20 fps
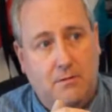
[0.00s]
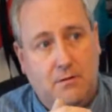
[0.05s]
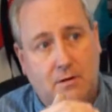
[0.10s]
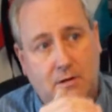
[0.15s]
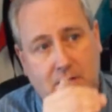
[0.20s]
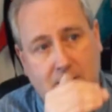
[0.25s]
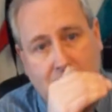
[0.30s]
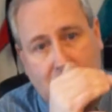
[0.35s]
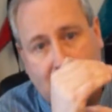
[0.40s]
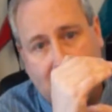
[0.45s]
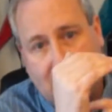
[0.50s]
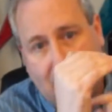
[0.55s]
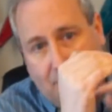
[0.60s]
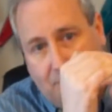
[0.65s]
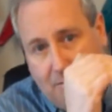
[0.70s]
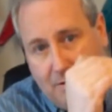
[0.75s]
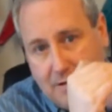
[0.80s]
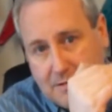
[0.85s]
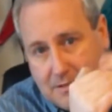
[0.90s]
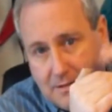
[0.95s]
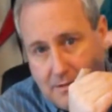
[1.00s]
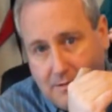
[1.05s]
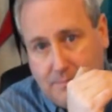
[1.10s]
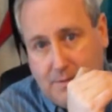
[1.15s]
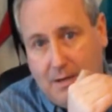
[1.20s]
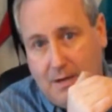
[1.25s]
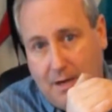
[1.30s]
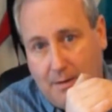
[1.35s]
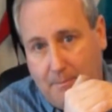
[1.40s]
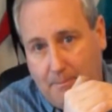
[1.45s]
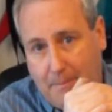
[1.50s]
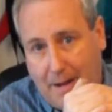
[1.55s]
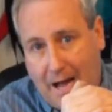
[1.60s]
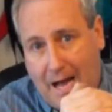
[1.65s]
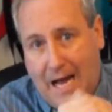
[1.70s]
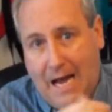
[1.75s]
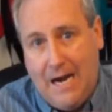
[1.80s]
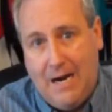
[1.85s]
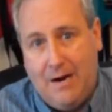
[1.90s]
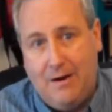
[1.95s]
you're going to take that one that's a little bit
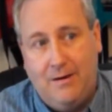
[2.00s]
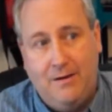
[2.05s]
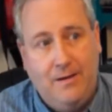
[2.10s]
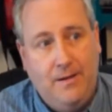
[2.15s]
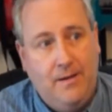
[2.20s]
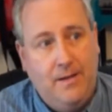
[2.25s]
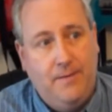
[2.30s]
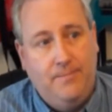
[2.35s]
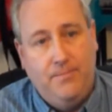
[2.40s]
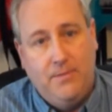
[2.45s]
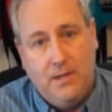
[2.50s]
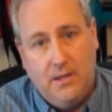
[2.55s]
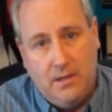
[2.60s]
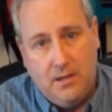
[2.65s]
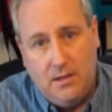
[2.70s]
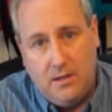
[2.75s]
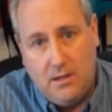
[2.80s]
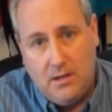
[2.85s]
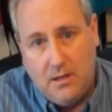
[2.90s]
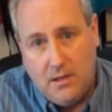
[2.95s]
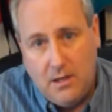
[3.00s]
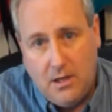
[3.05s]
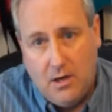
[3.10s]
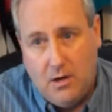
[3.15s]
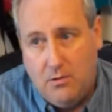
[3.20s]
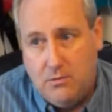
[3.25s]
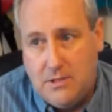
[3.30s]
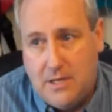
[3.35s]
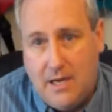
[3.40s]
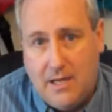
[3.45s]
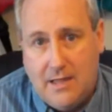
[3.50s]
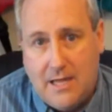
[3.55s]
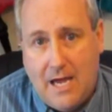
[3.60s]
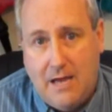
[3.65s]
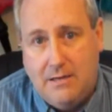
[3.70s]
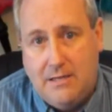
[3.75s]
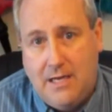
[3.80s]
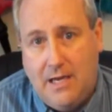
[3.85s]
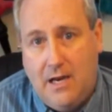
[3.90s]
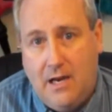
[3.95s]
higher. You know, take
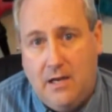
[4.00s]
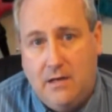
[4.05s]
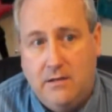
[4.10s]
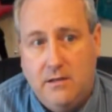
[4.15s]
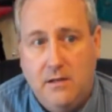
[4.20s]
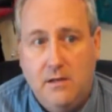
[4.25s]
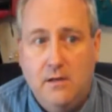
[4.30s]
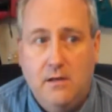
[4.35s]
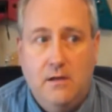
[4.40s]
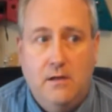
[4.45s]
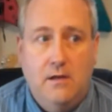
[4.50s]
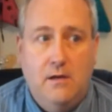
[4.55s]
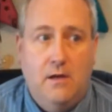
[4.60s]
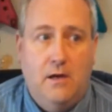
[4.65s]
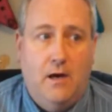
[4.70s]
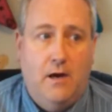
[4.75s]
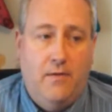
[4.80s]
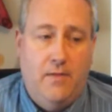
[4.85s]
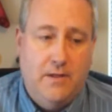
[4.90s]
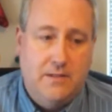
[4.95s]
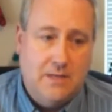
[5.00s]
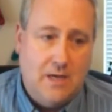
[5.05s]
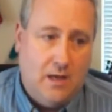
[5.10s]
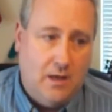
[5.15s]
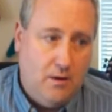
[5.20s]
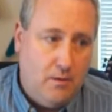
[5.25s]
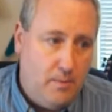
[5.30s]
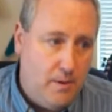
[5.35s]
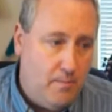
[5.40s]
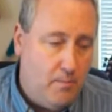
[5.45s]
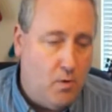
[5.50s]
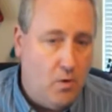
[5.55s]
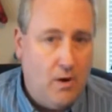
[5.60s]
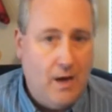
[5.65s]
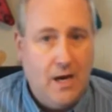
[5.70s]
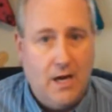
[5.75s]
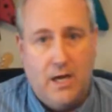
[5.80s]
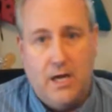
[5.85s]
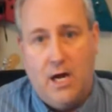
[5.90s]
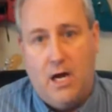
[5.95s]
that tenant uh, that's got a little bit
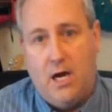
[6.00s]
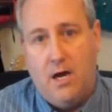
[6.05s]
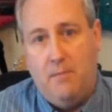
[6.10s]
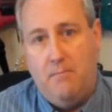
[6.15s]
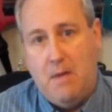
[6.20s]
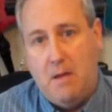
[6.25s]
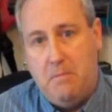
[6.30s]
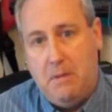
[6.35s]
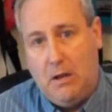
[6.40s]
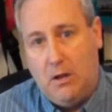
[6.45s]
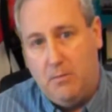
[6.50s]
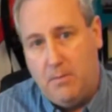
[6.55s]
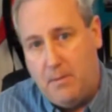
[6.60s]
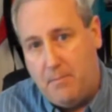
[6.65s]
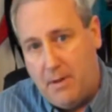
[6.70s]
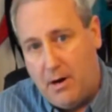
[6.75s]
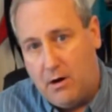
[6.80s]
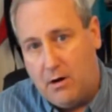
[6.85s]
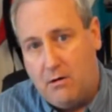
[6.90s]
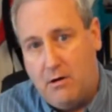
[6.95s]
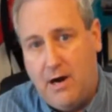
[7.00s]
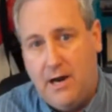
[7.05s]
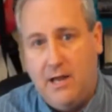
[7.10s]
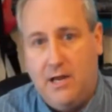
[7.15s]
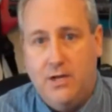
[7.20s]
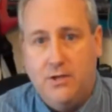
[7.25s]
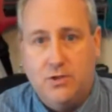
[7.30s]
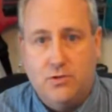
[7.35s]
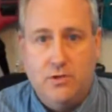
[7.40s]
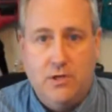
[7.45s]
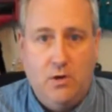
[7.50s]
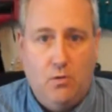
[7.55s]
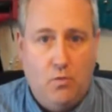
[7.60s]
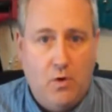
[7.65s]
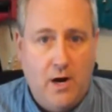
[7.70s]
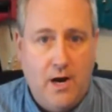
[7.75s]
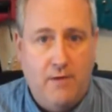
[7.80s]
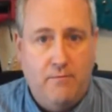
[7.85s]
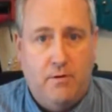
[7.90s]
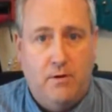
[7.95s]
more income, maybe a little bit better credit history or
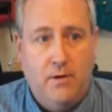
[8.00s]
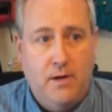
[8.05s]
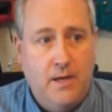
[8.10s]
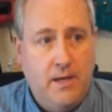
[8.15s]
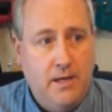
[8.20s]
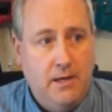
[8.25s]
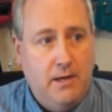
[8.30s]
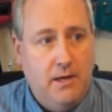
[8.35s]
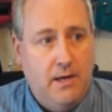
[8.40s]
whatever,